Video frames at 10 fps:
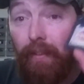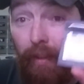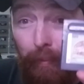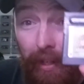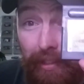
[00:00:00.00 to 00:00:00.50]

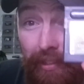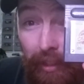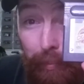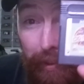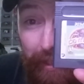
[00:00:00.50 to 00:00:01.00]
Then we got
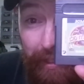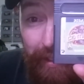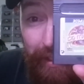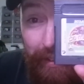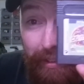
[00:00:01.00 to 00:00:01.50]
Centipede.
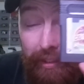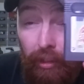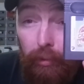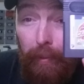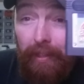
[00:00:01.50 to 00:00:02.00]
This
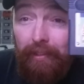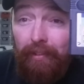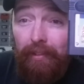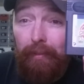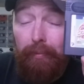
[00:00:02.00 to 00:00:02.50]
goes back
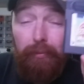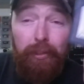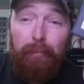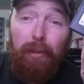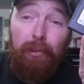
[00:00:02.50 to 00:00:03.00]
to if you've
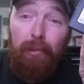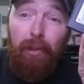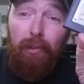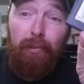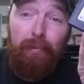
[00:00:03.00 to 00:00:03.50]
seen my other
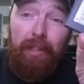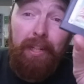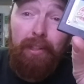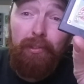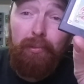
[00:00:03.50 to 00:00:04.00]

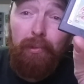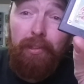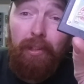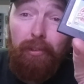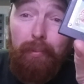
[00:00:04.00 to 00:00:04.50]
videos where
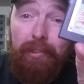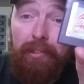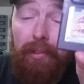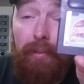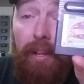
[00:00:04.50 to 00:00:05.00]
I talked about
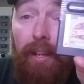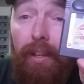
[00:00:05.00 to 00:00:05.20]
stuff